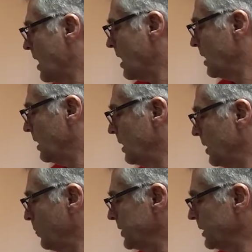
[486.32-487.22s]

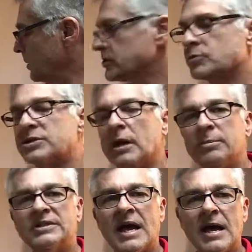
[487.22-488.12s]
and we can also set up
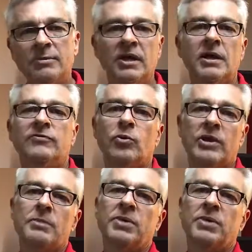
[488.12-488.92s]
a time delay for that